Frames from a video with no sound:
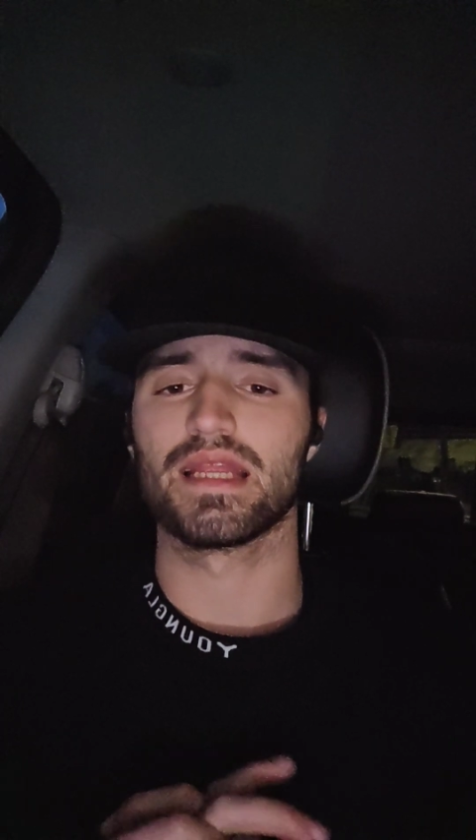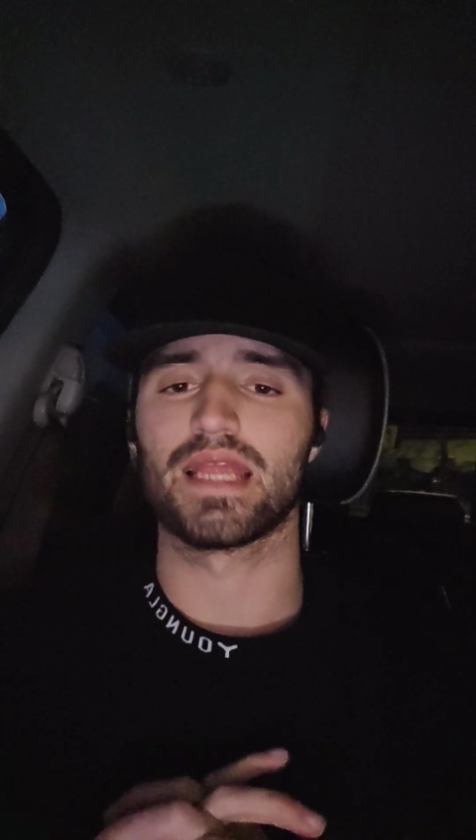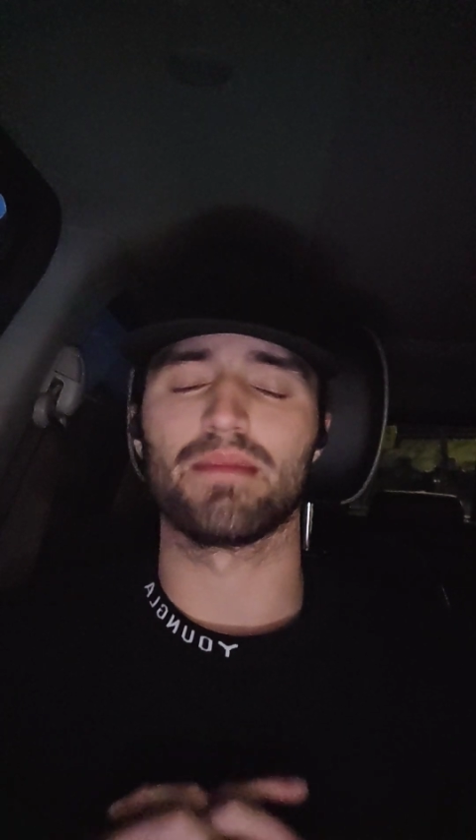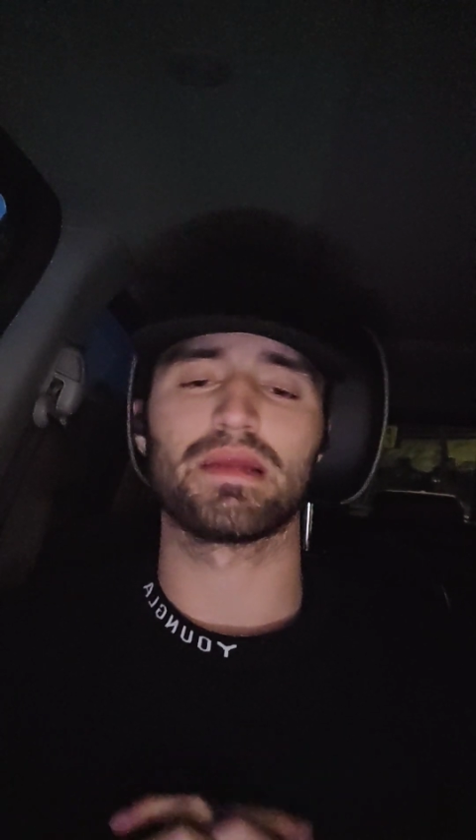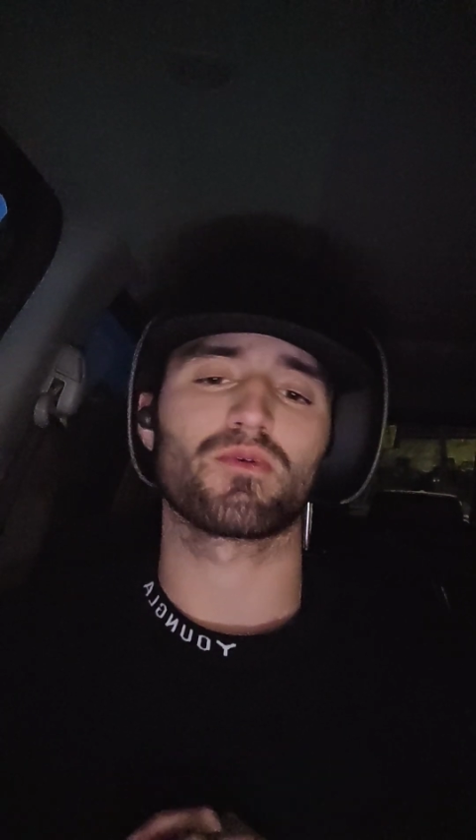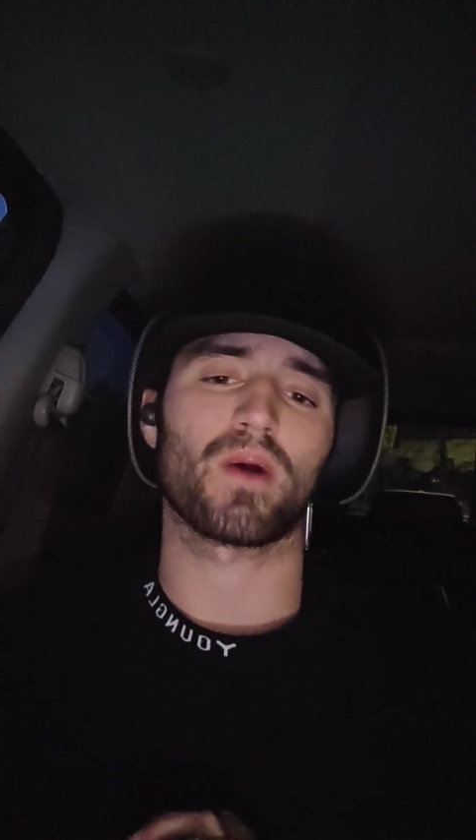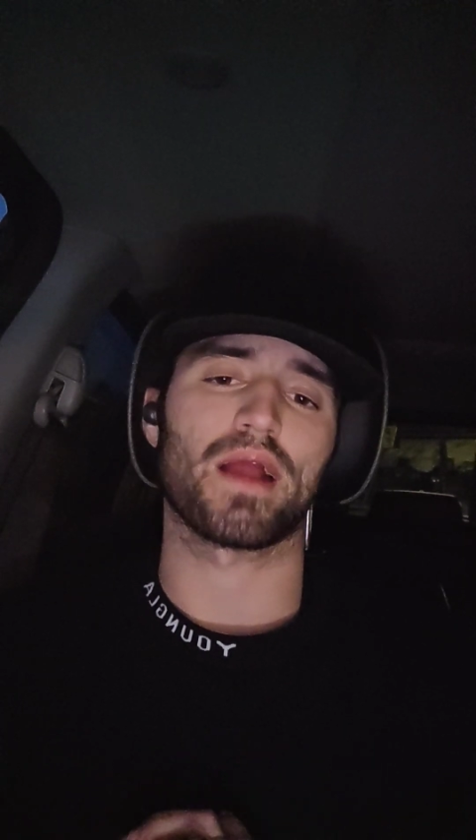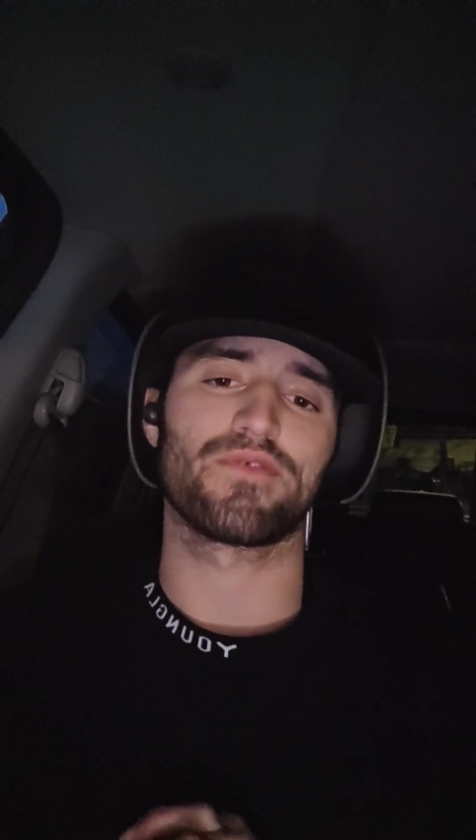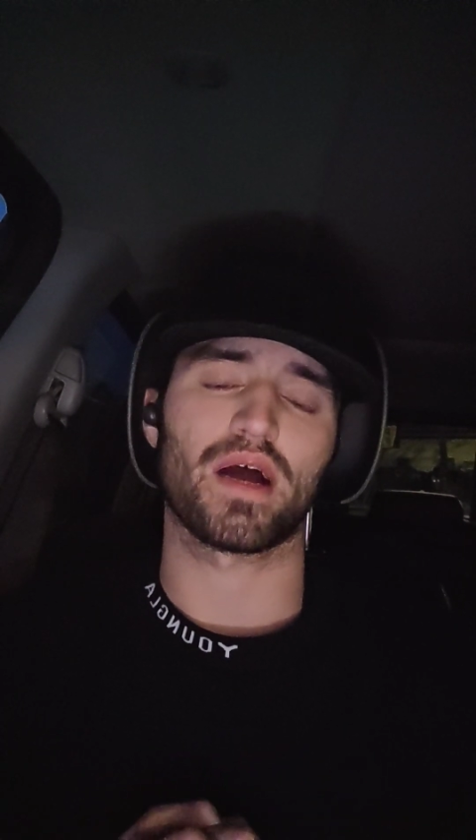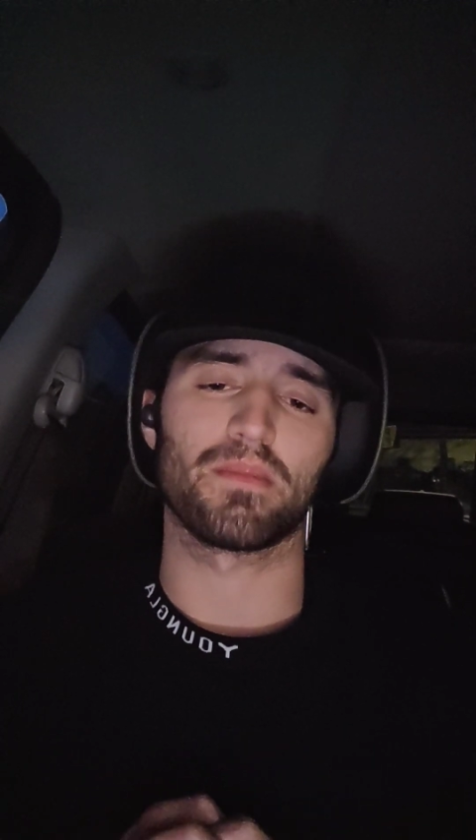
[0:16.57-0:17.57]
gaming
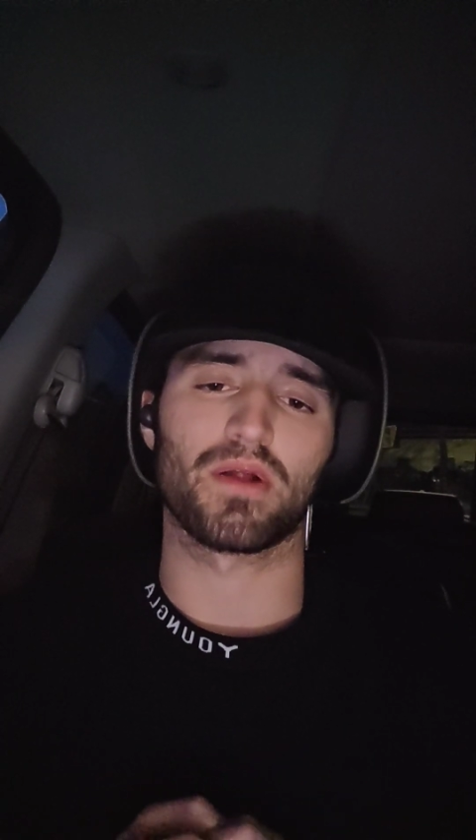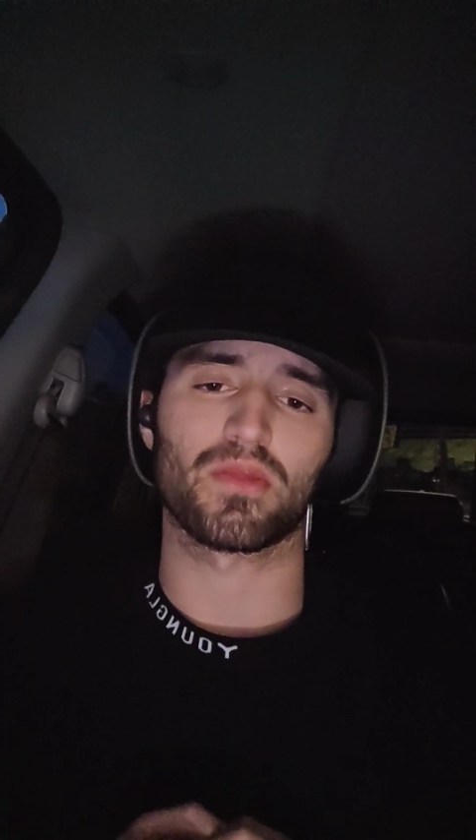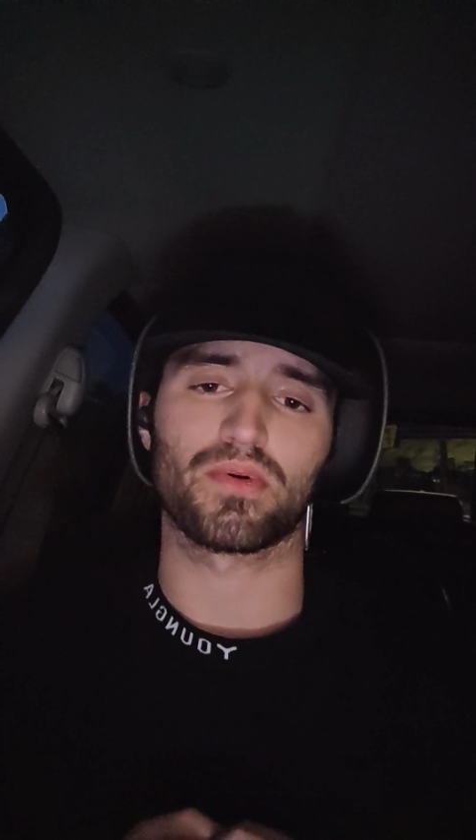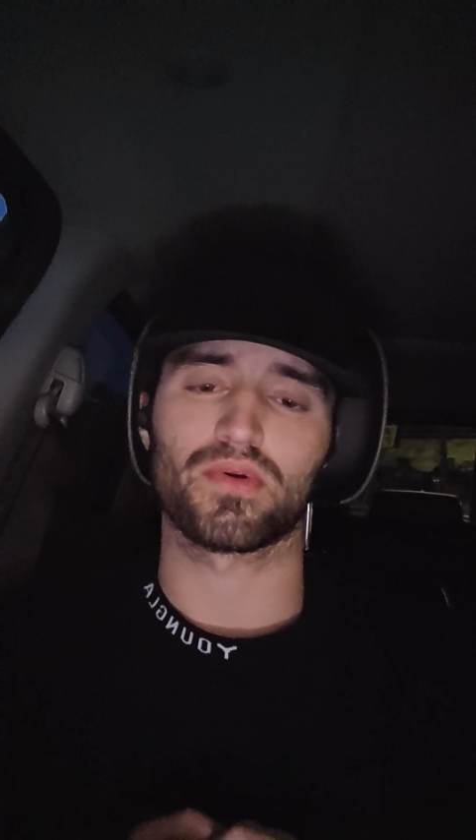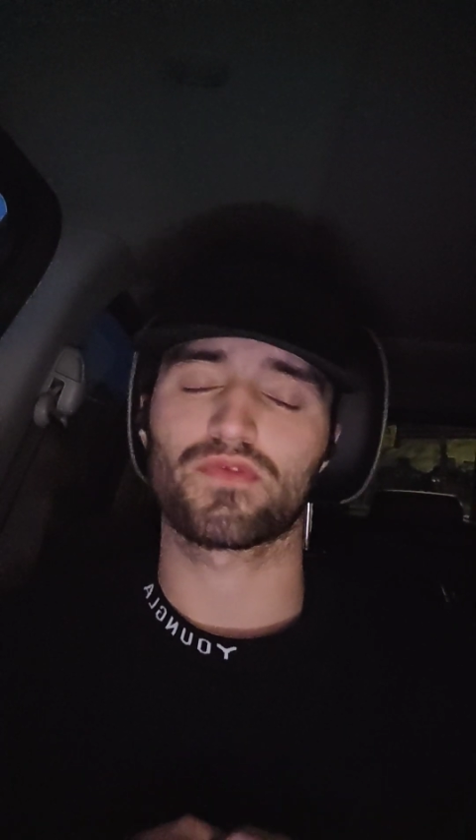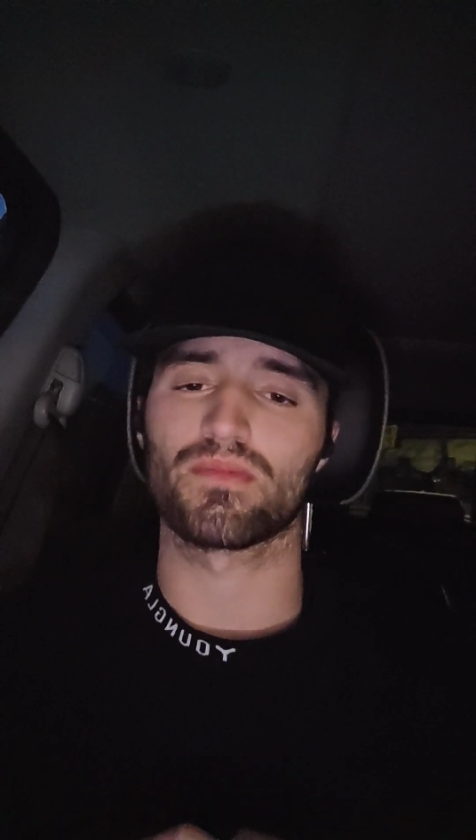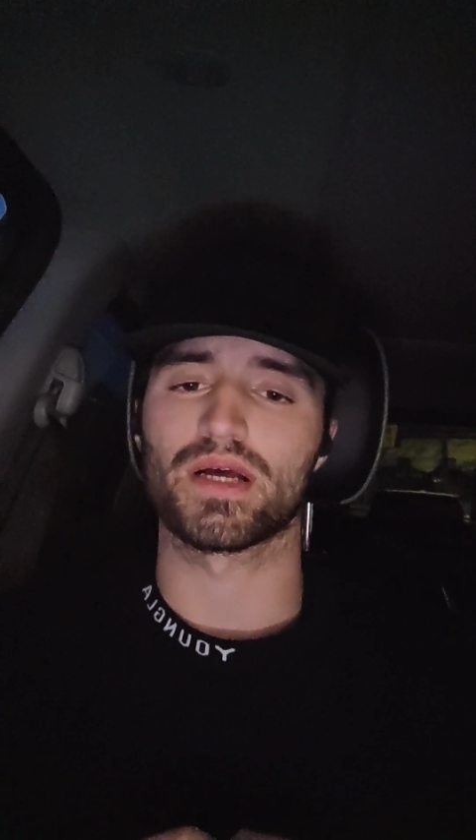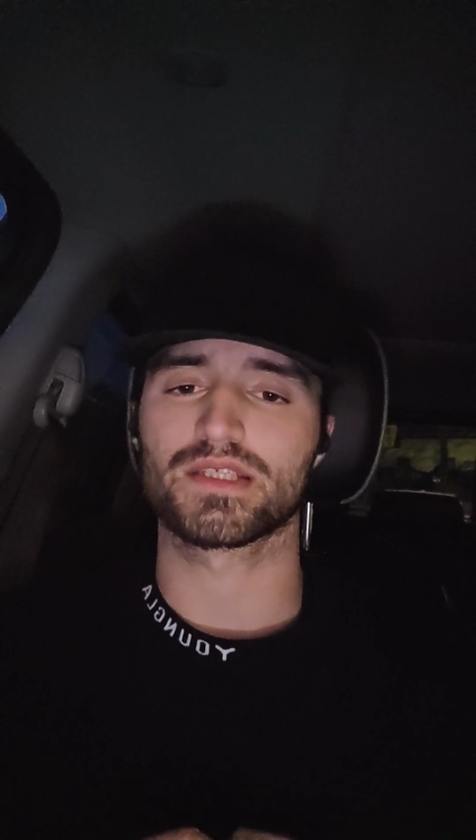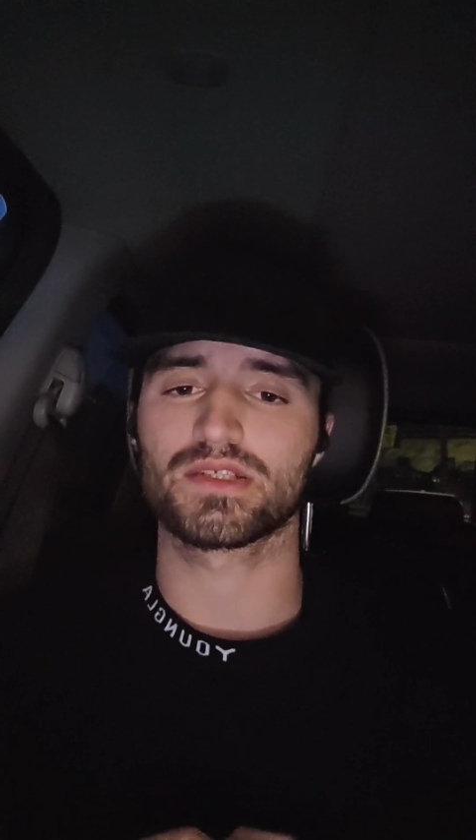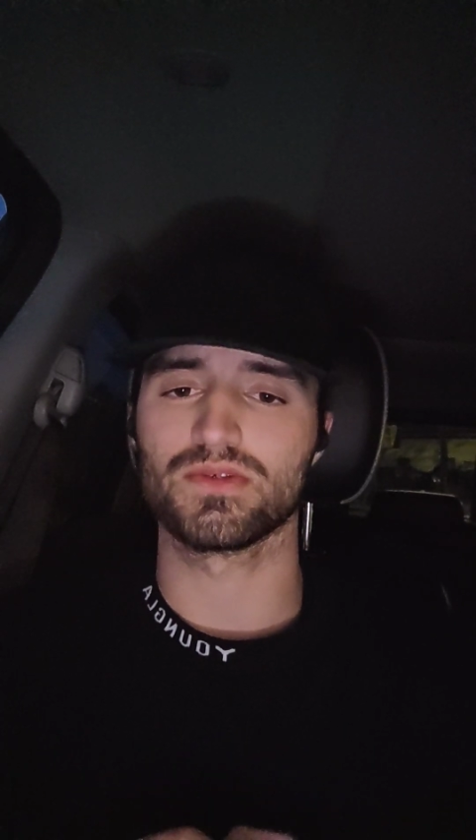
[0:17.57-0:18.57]
Wi-Fi motherboard from
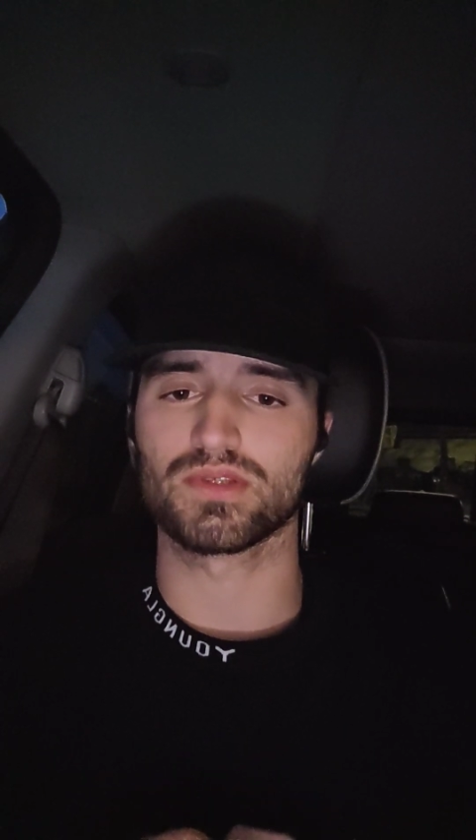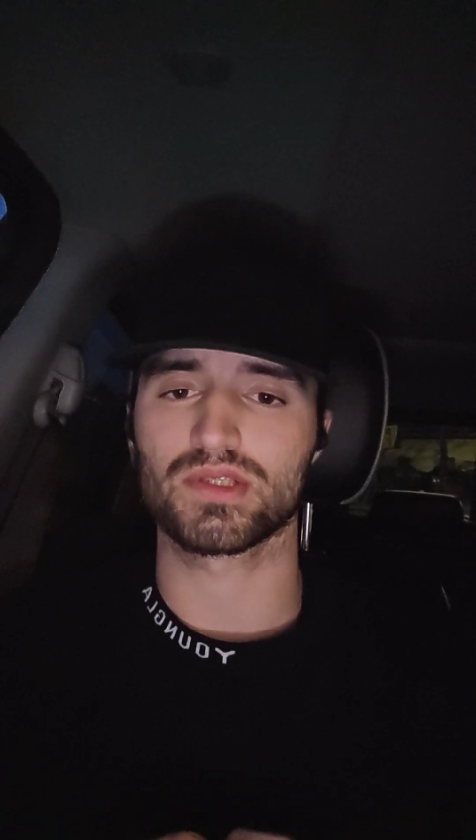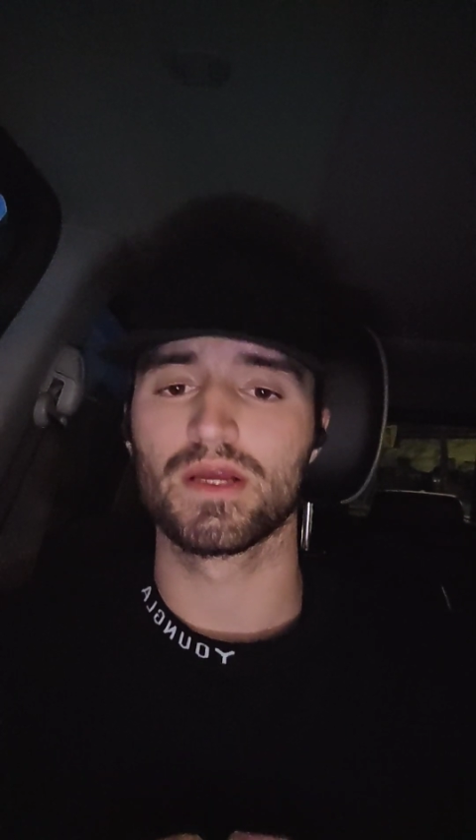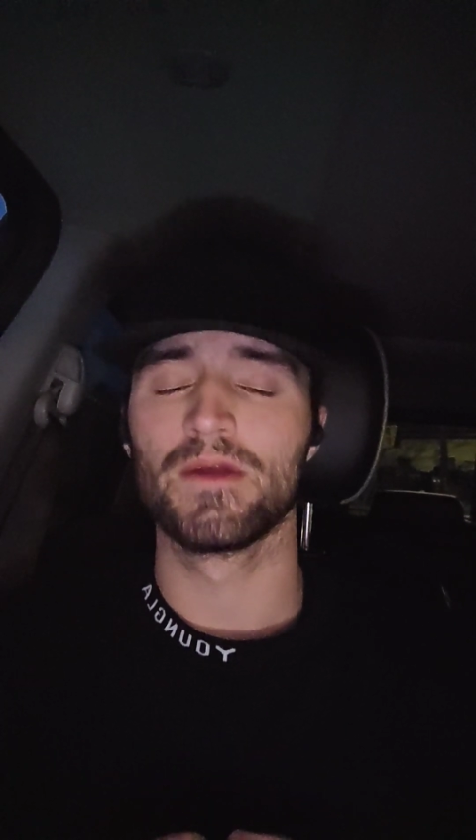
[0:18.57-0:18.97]
ASUS.